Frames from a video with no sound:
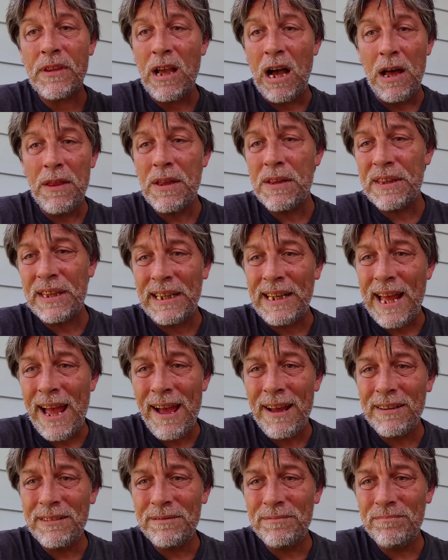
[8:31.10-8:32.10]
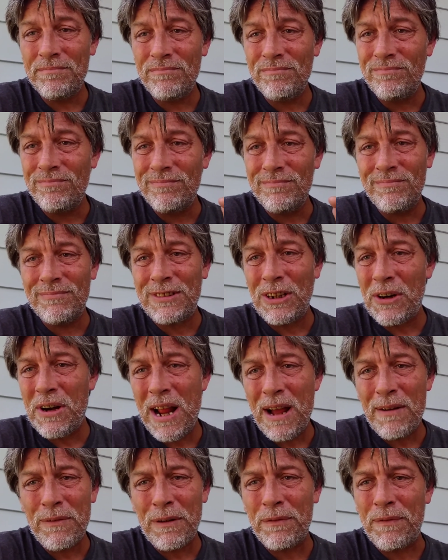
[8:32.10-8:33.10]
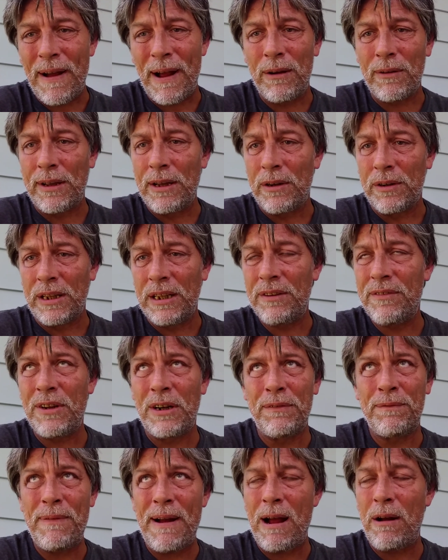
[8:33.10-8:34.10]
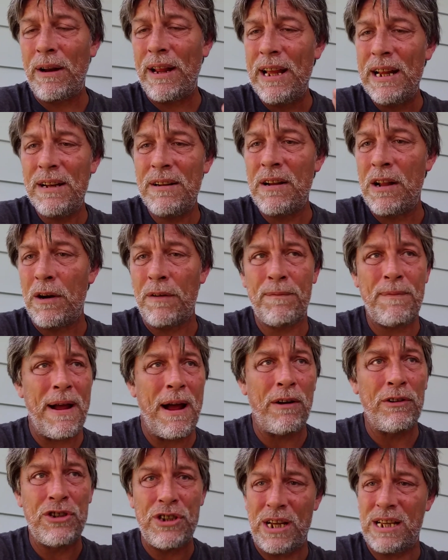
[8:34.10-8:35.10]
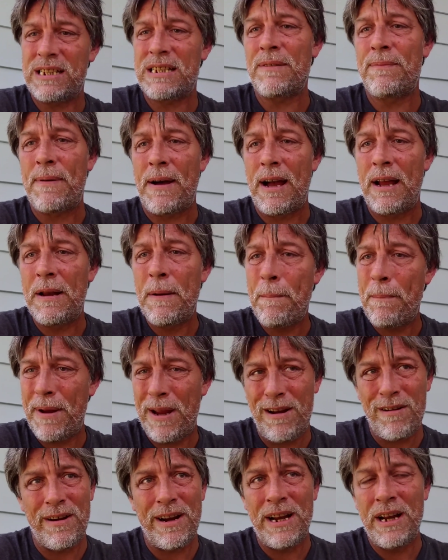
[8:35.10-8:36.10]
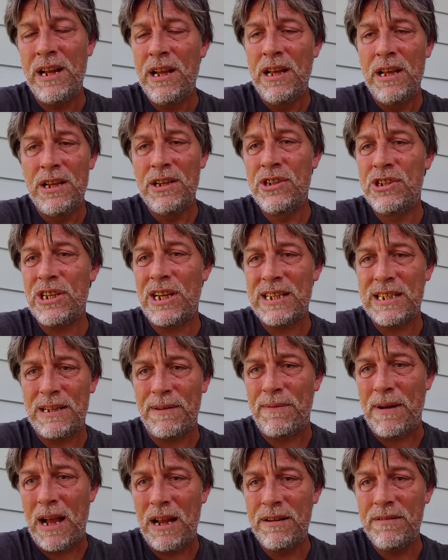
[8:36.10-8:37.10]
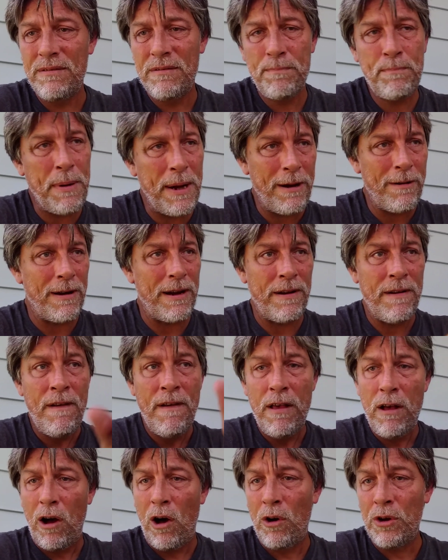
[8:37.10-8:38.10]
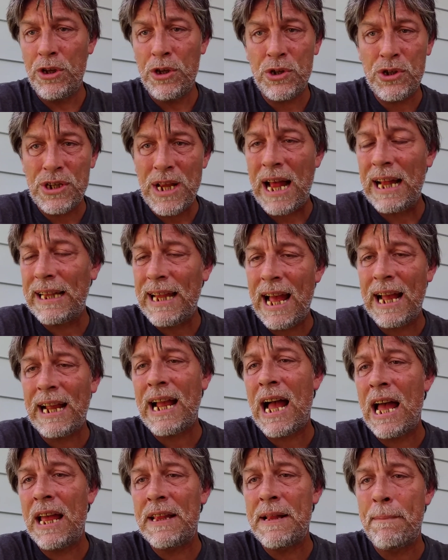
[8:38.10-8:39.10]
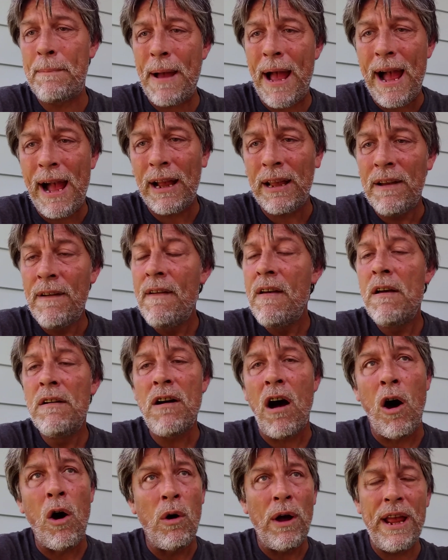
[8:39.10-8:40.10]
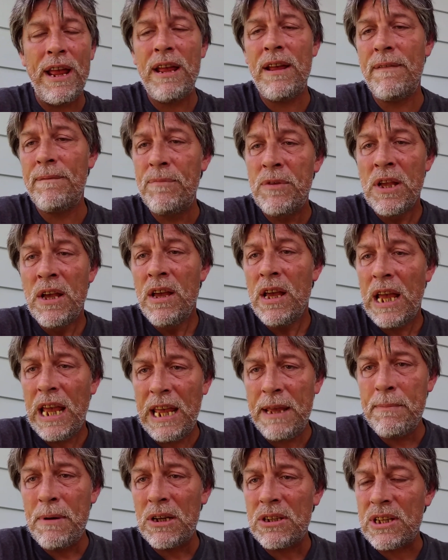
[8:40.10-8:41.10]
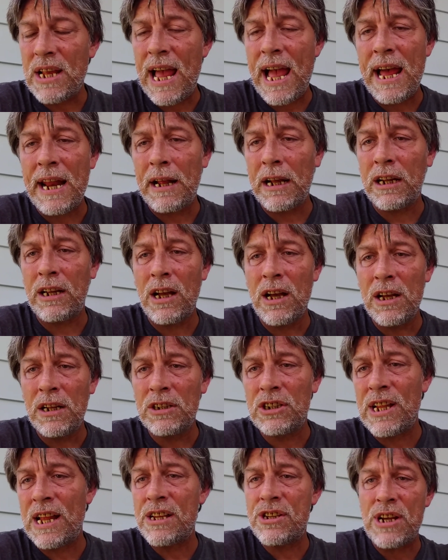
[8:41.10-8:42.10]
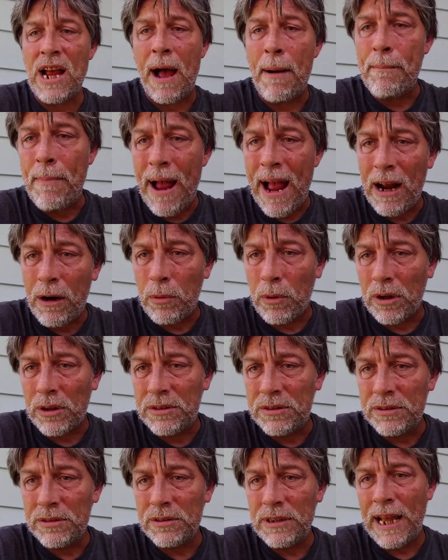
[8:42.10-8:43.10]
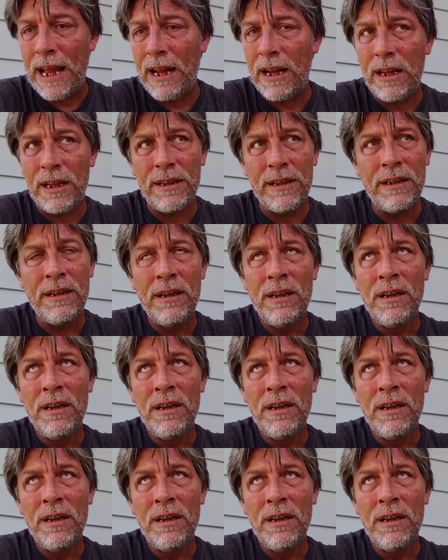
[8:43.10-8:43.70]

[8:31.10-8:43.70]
Other than that, they're never found guilty. They're found justified. Period. Justified. Period. Oh, you shot that guy in the back? Oh, he must have had a gun that shot backwards, and